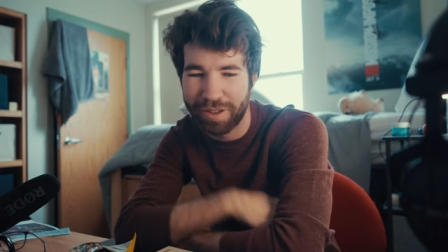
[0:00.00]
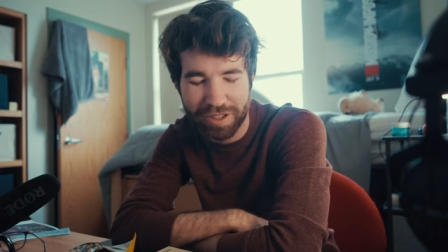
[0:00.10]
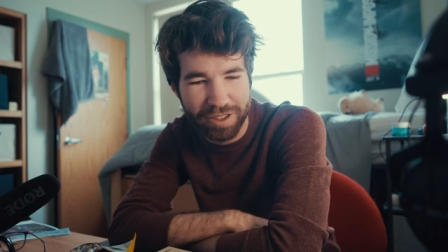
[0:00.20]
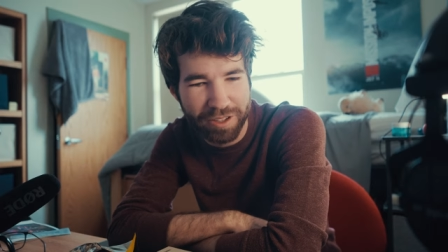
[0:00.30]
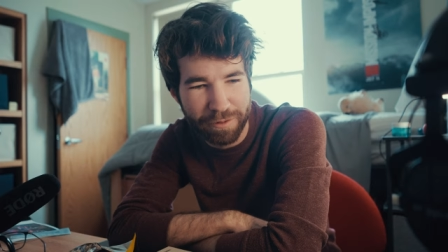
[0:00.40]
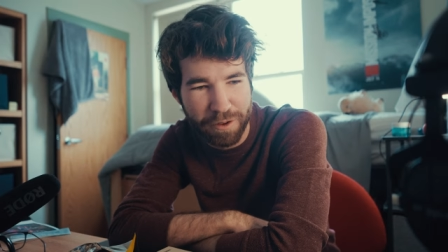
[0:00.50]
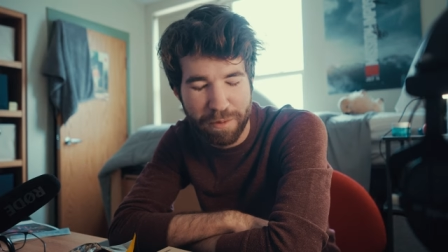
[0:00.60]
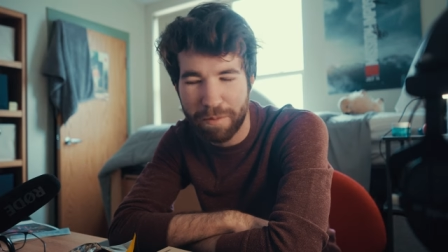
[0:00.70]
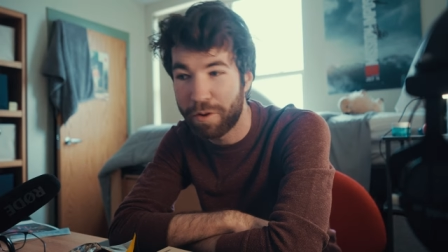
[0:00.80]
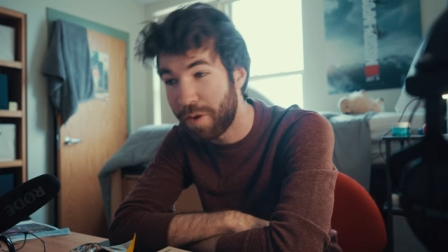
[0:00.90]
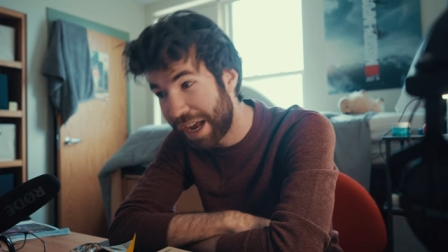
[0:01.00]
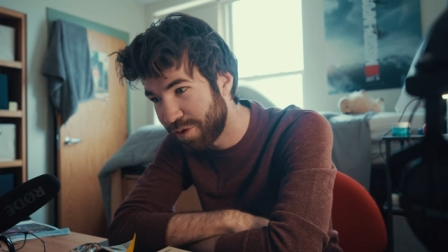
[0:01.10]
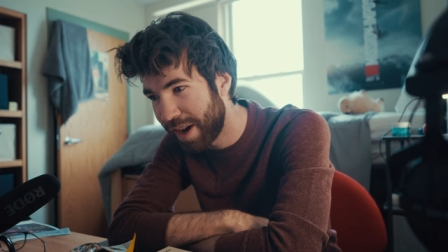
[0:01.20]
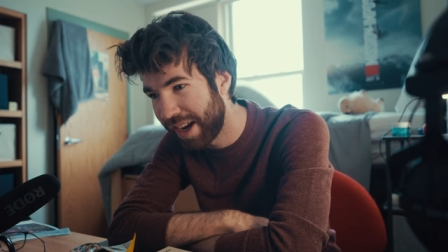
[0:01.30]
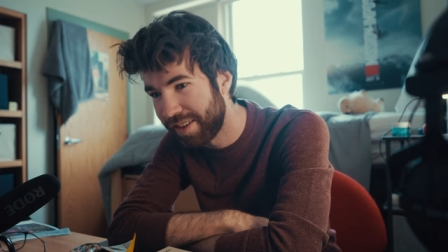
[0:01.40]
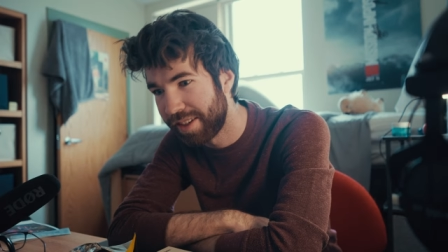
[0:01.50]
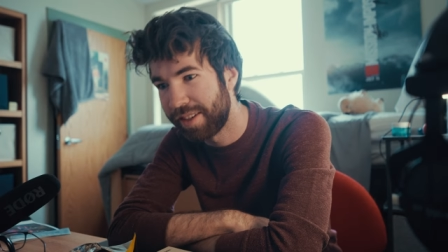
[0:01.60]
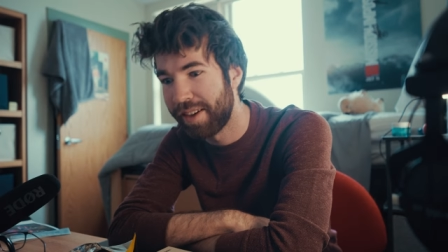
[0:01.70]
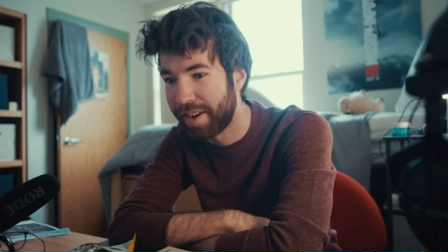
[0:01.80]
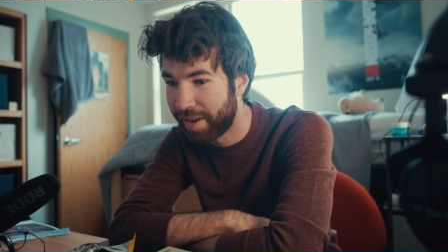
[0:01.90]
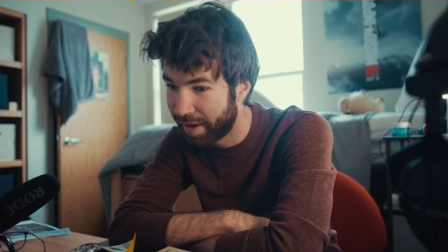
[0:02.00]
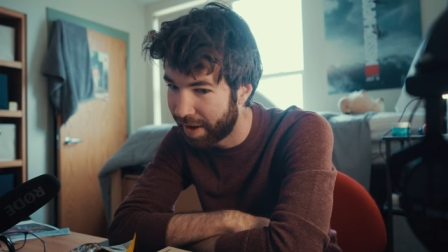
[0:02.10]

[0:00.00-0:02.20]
There's a few people graduating this year.